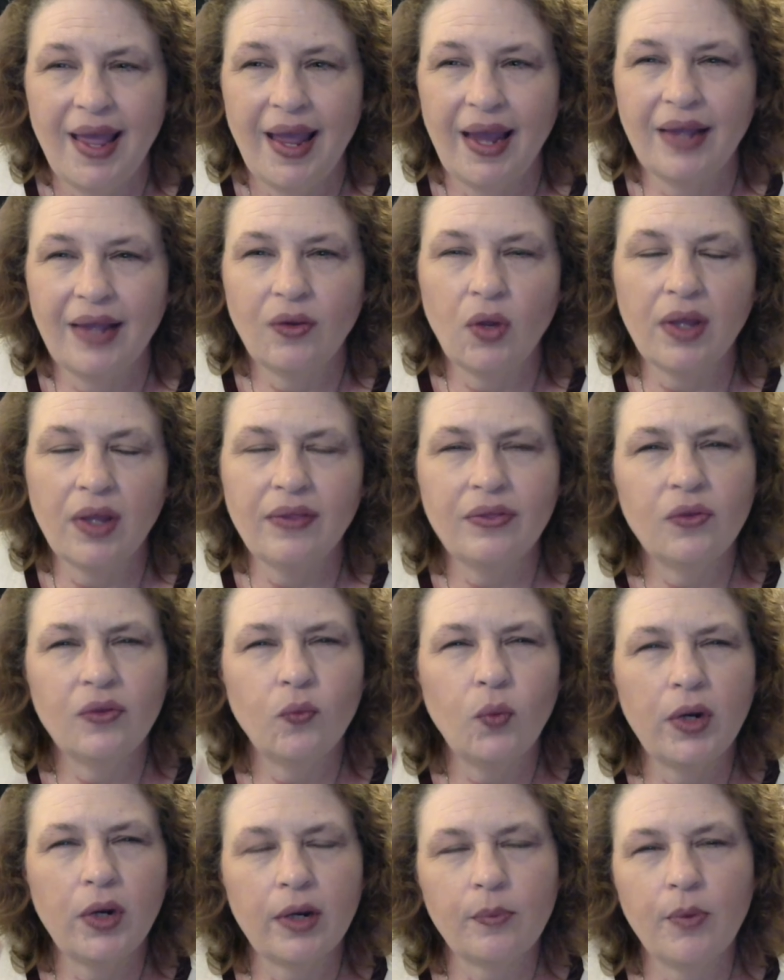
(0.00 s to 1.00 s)
And, and the
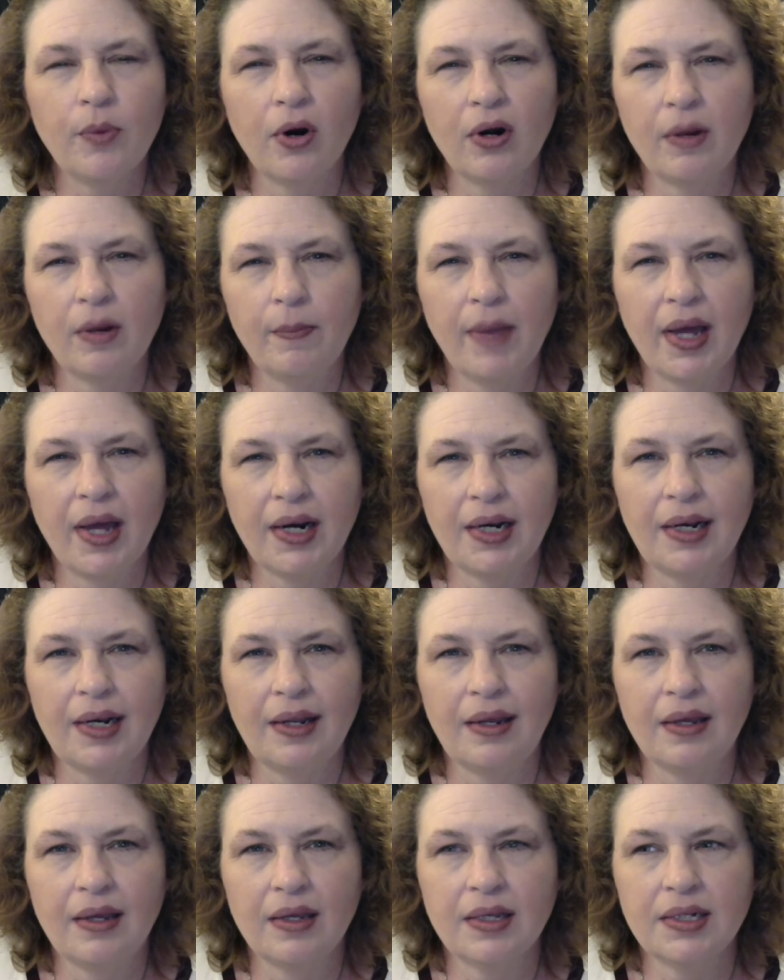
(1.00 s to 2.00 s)
weird part about it
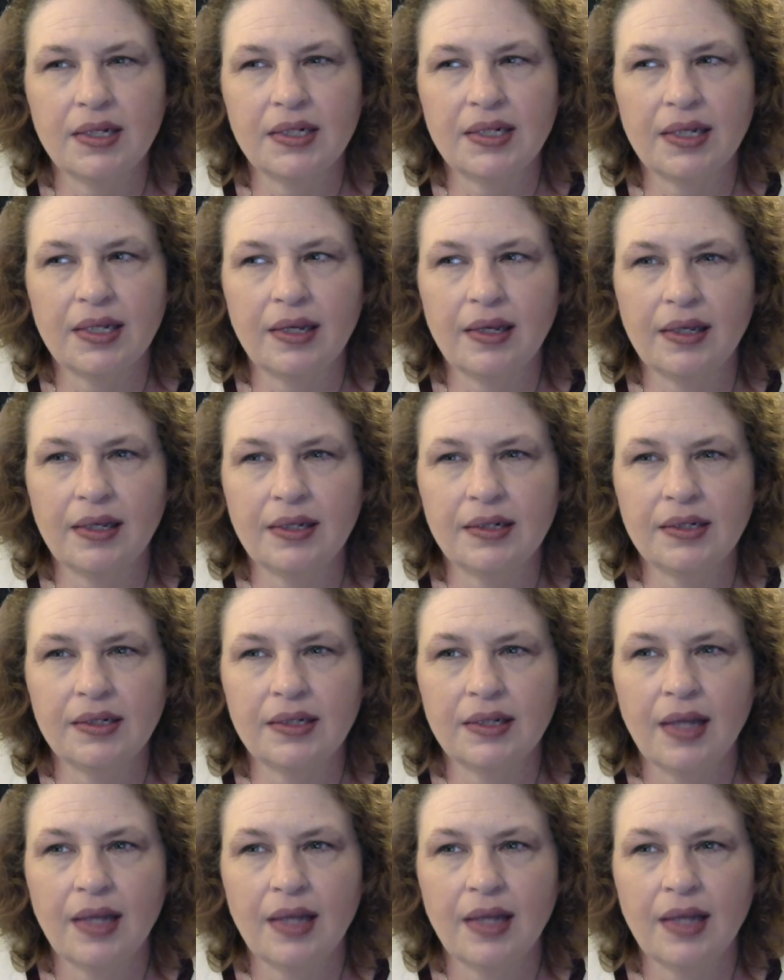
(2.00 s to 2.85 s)
is, is